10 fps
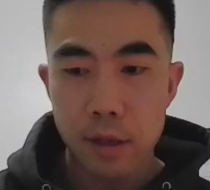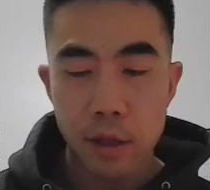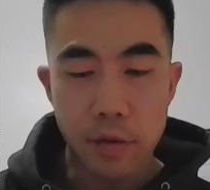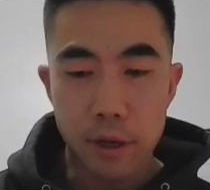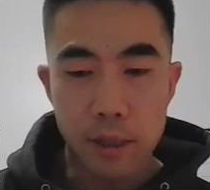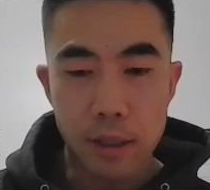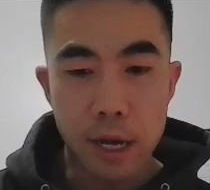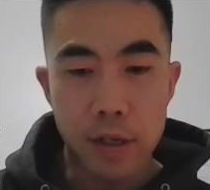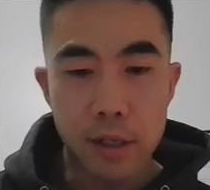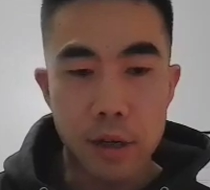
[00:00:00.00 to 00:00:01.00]
So if you can say
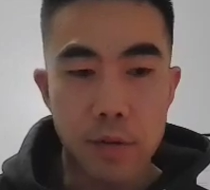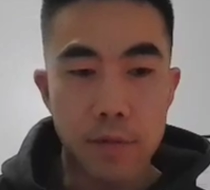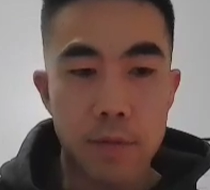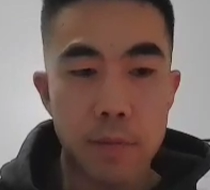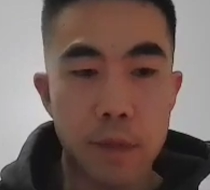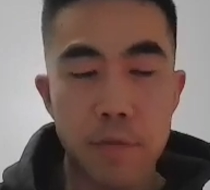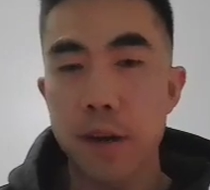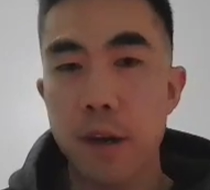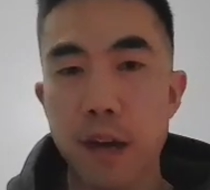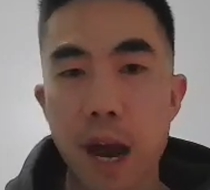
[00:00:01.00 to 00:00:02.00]
to yourself, if you
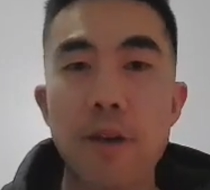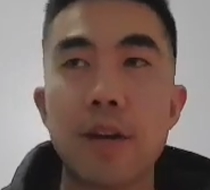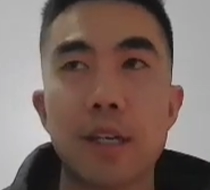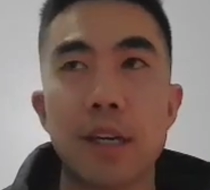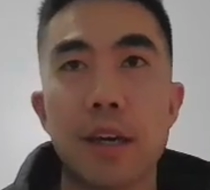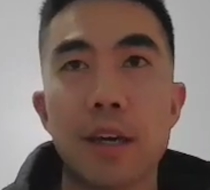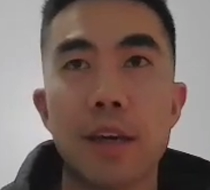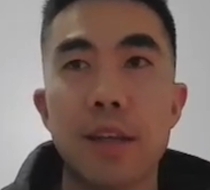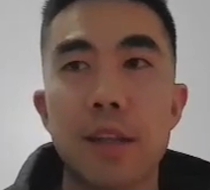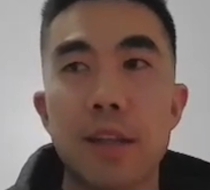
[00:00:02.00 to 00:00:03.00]
can
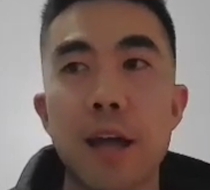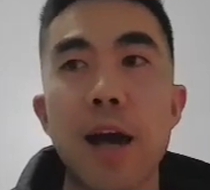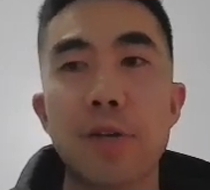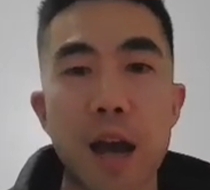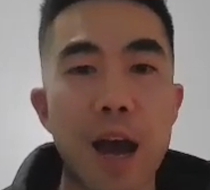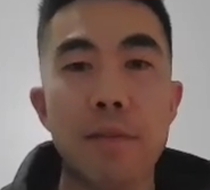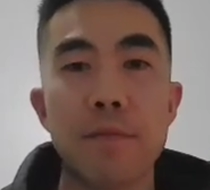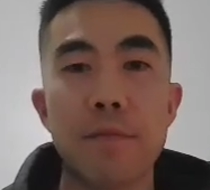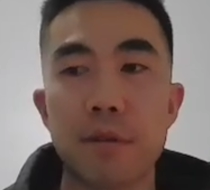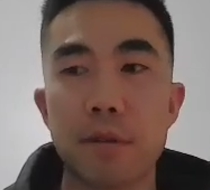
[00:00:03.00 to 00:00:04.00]
guarantee that you
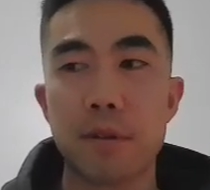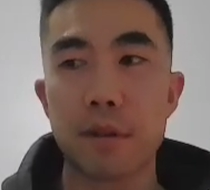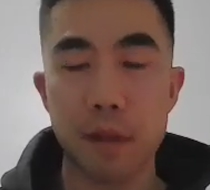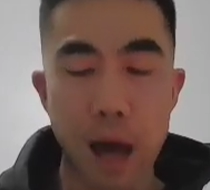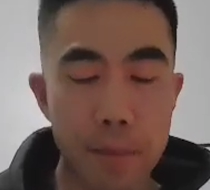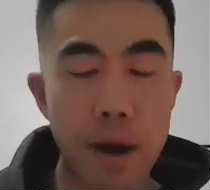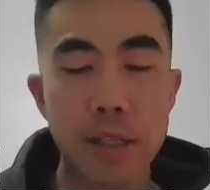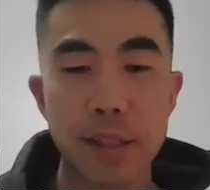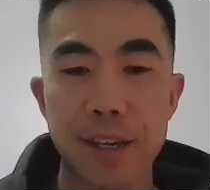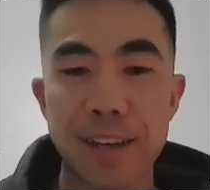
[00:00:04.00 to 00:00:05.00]
have that
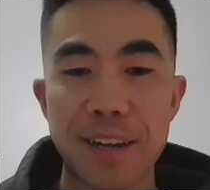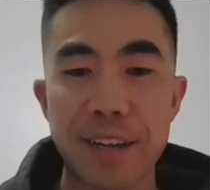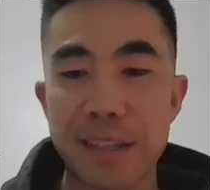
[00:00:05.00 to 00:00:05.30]
mindset,